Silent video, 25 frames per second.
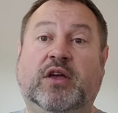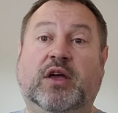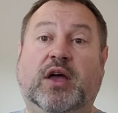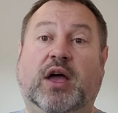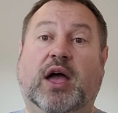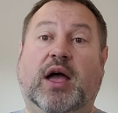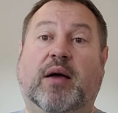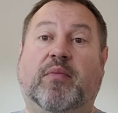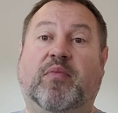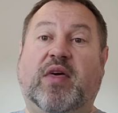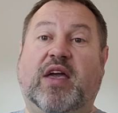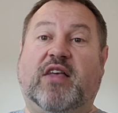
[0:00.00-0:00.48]

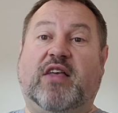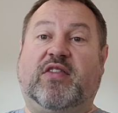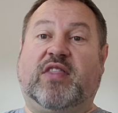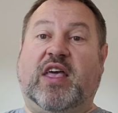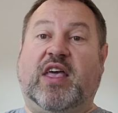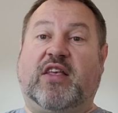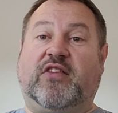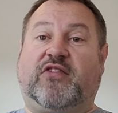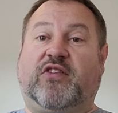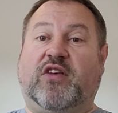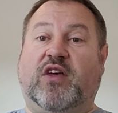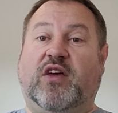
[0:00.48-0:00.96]

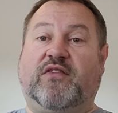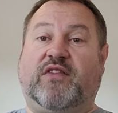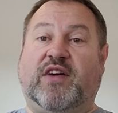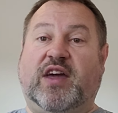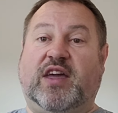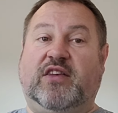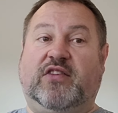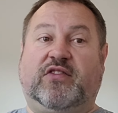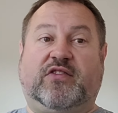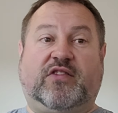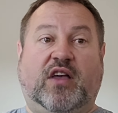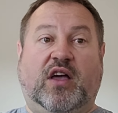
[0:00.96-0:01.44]
Their
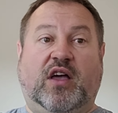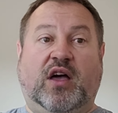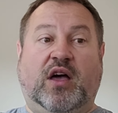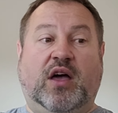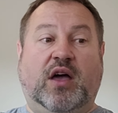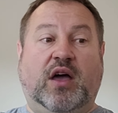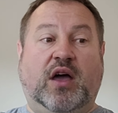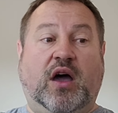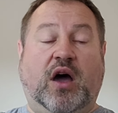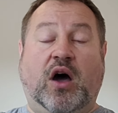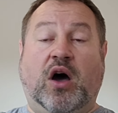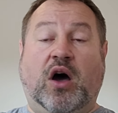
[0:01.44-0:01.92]
surveys
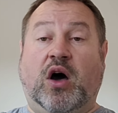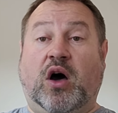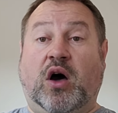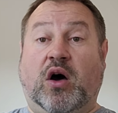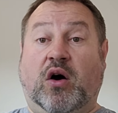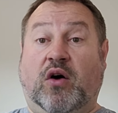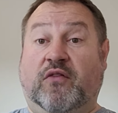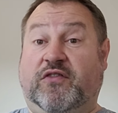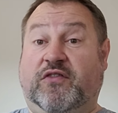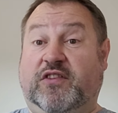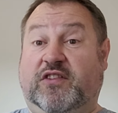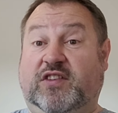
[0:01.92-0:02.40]
are
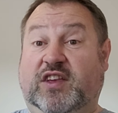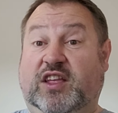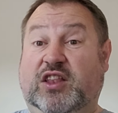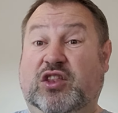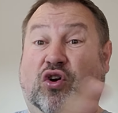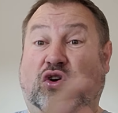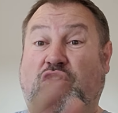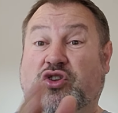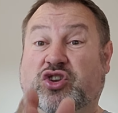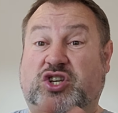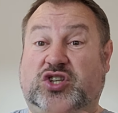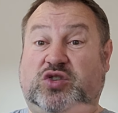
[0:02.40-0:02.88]
obviously
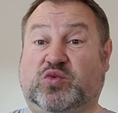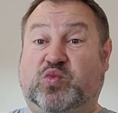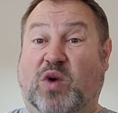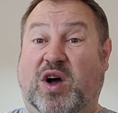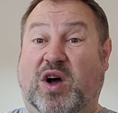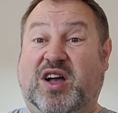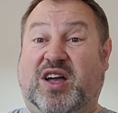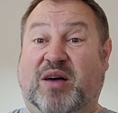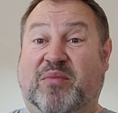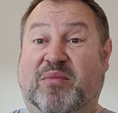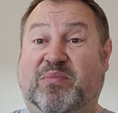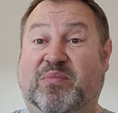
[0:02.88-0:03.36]
not just
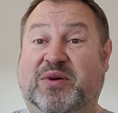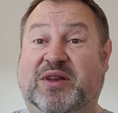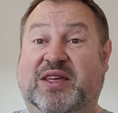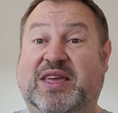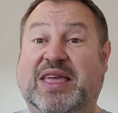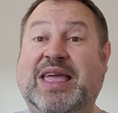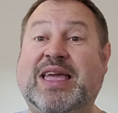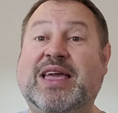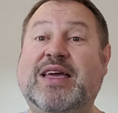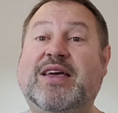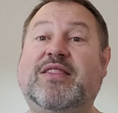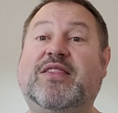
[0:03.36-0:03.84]
one
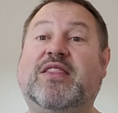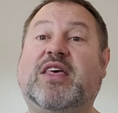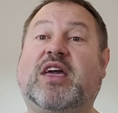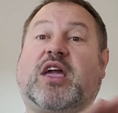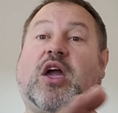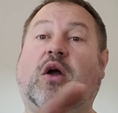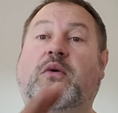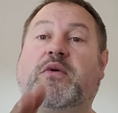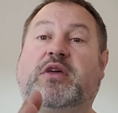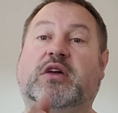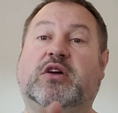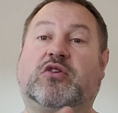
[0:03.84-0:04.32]
company. They're
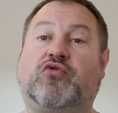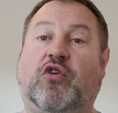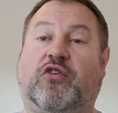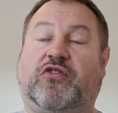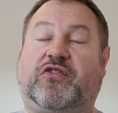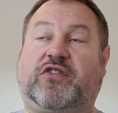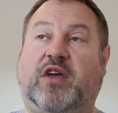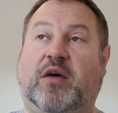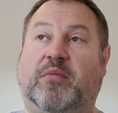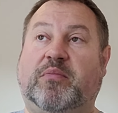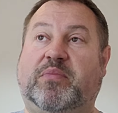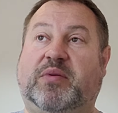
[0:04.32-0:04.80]
going
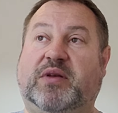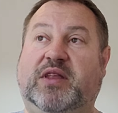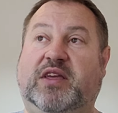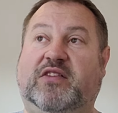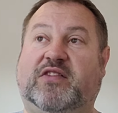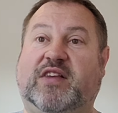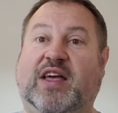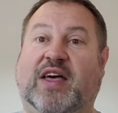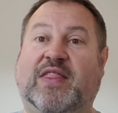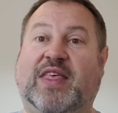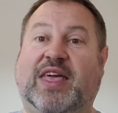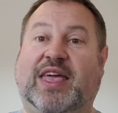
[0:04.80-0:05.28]
across
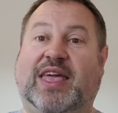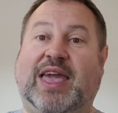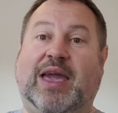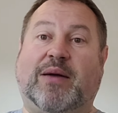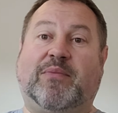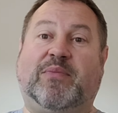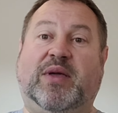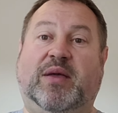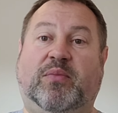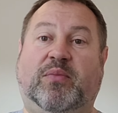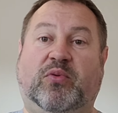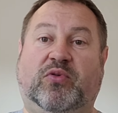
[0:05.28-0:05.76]
companies and they
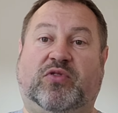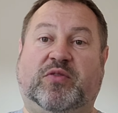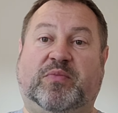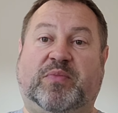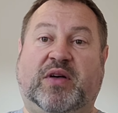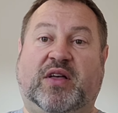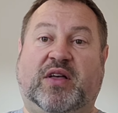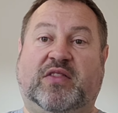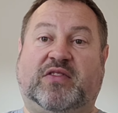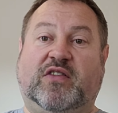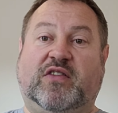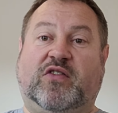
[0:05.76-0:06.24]
get people to
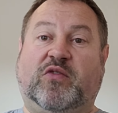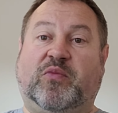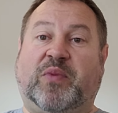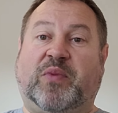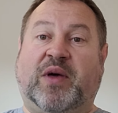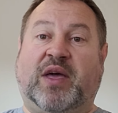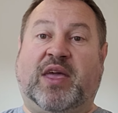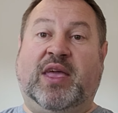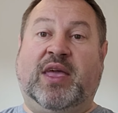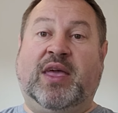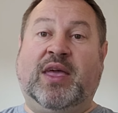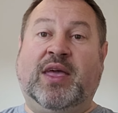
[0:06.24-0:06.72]

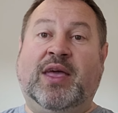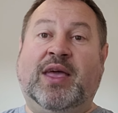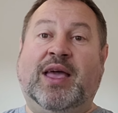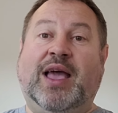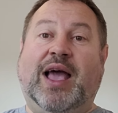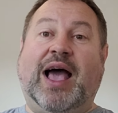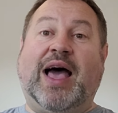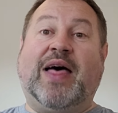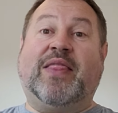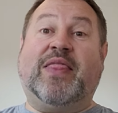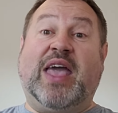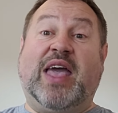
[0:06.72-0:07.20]
participate.
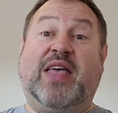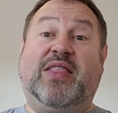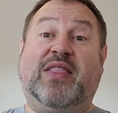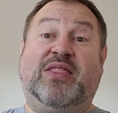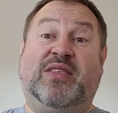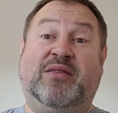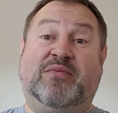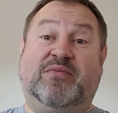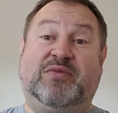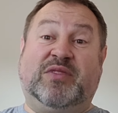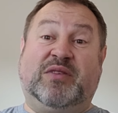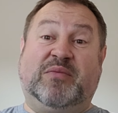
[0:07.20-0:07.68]
And
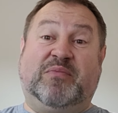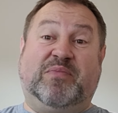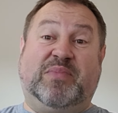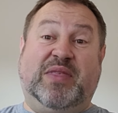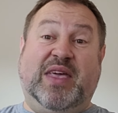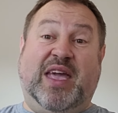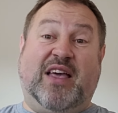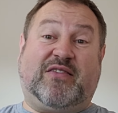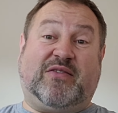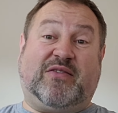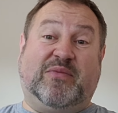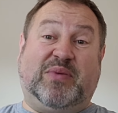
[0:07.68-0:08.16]

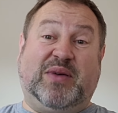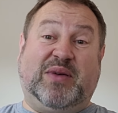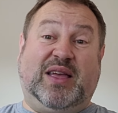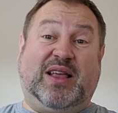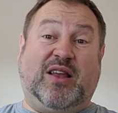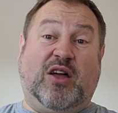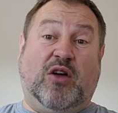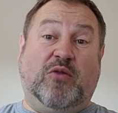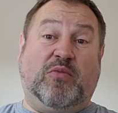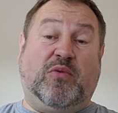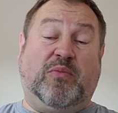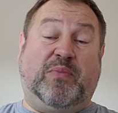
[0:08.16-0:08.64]
the S&P
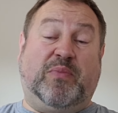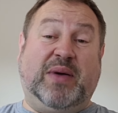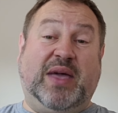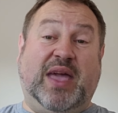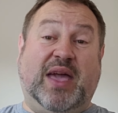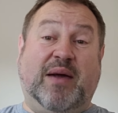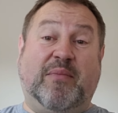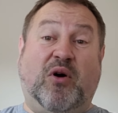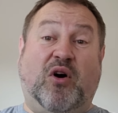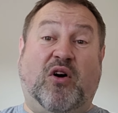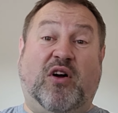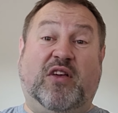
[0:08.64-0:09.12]
Global
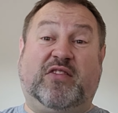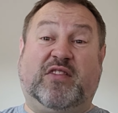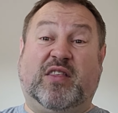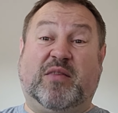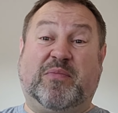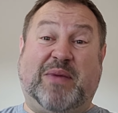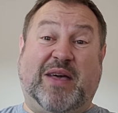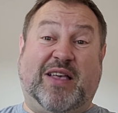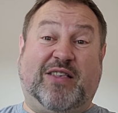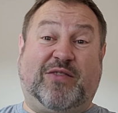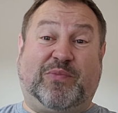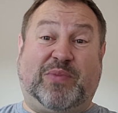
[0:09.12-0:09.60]
PMIs are the
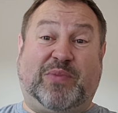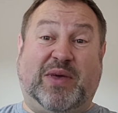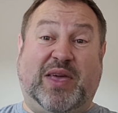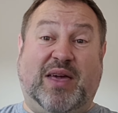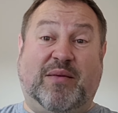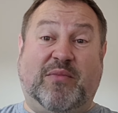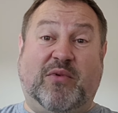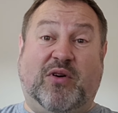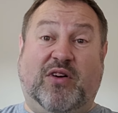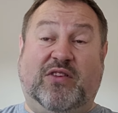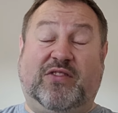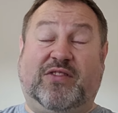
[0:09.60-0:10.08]
best
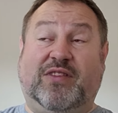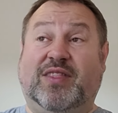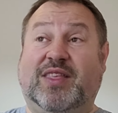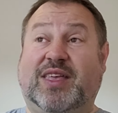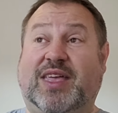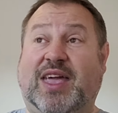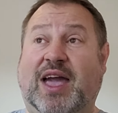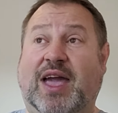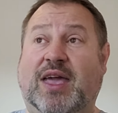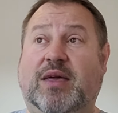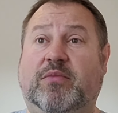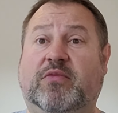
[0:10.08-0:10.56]
PMIs in the
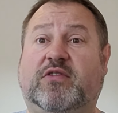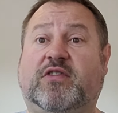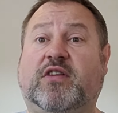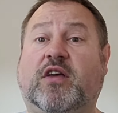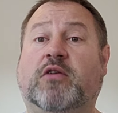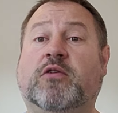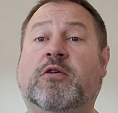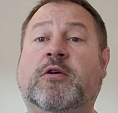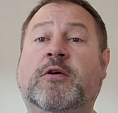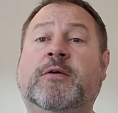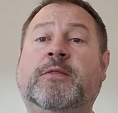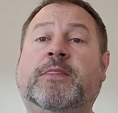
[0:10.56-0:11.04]
game.
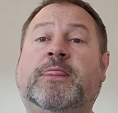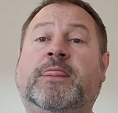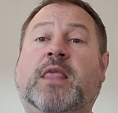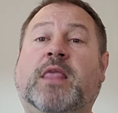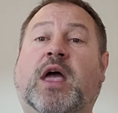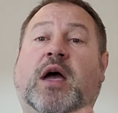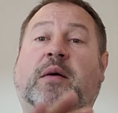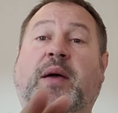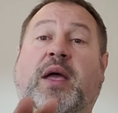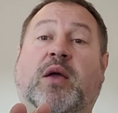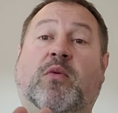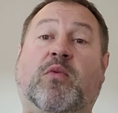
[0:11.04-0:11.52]
So
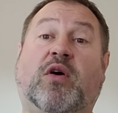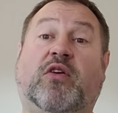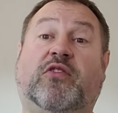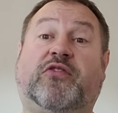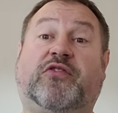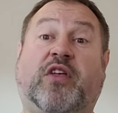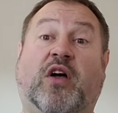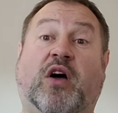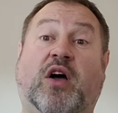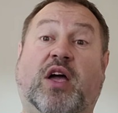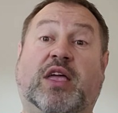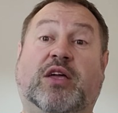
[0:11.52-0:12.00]
I may well
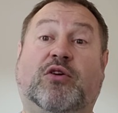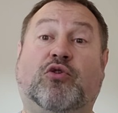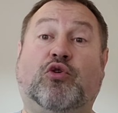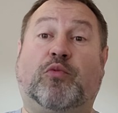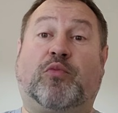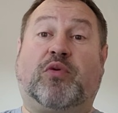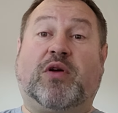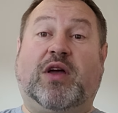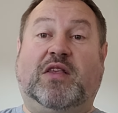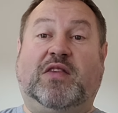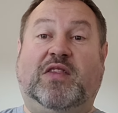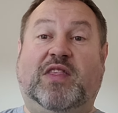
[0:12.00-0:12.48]
start
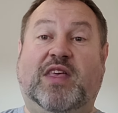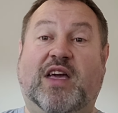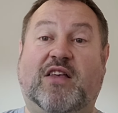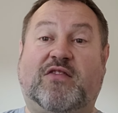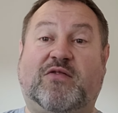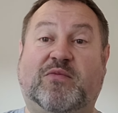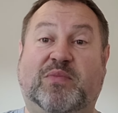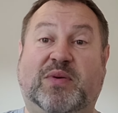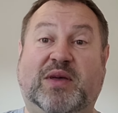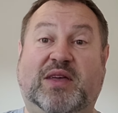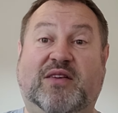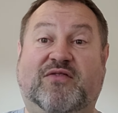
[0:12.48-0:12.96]
incorporating the
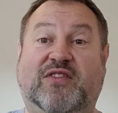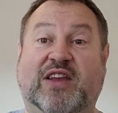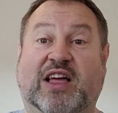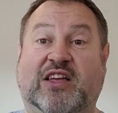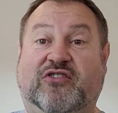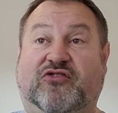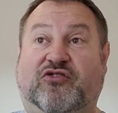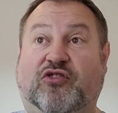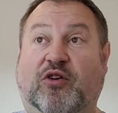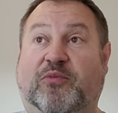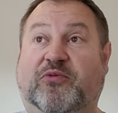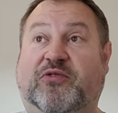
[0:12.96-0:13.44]
S&P
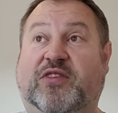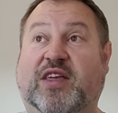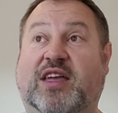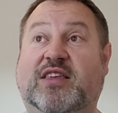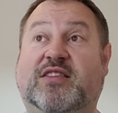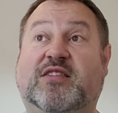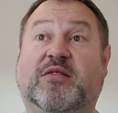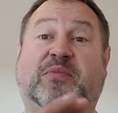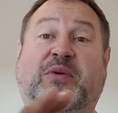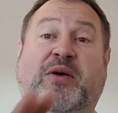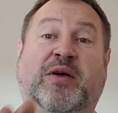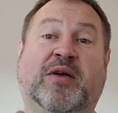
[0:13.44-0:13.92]
flash jobs
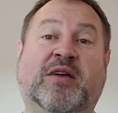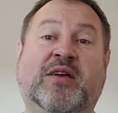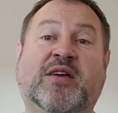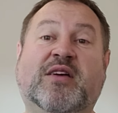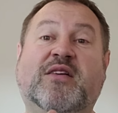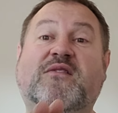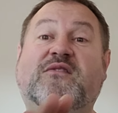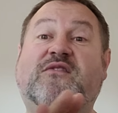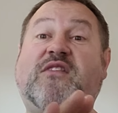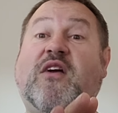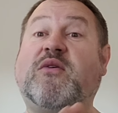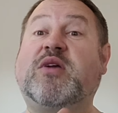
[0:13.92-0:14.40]
data, but
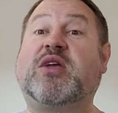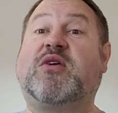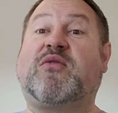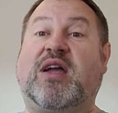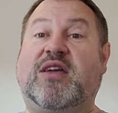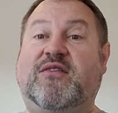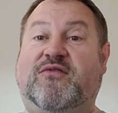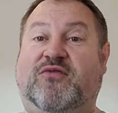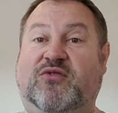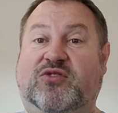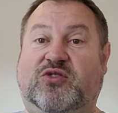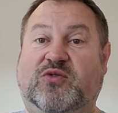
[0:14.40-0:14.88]
very
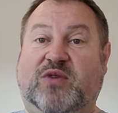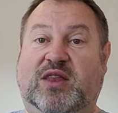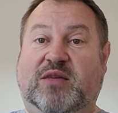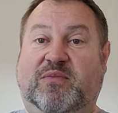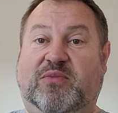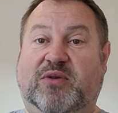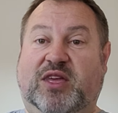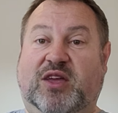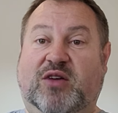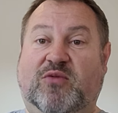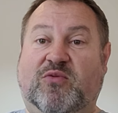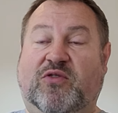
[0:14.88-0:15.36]
grateful to
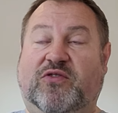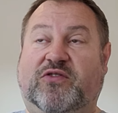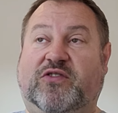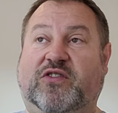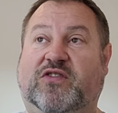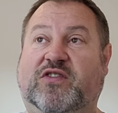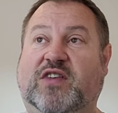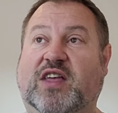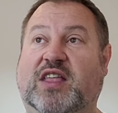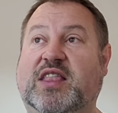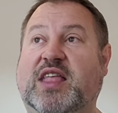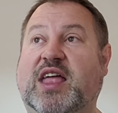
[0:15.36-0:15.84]
anybody who wants to
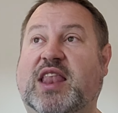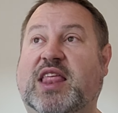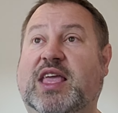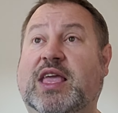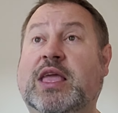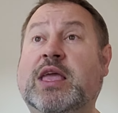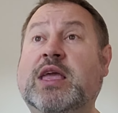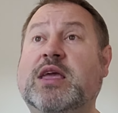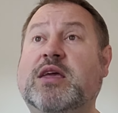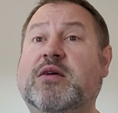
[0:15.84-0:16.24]
send any